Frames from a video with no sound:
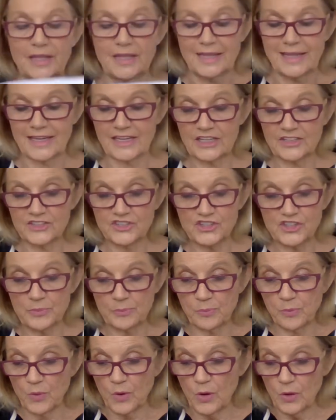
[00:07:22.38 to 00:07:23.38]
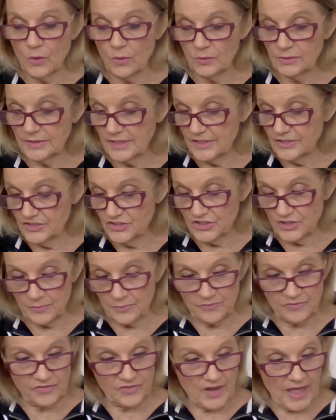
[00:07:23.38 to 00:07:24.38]
it can ship rolled, it can
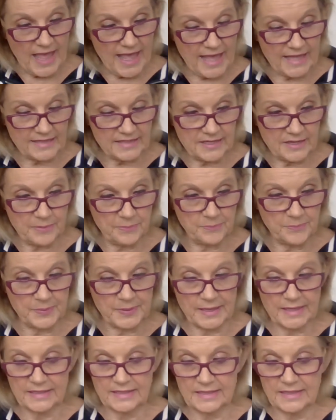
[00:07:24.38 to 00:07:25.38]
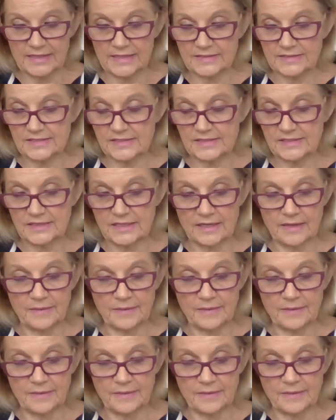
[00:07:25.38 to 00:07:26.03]
ship flat, but it's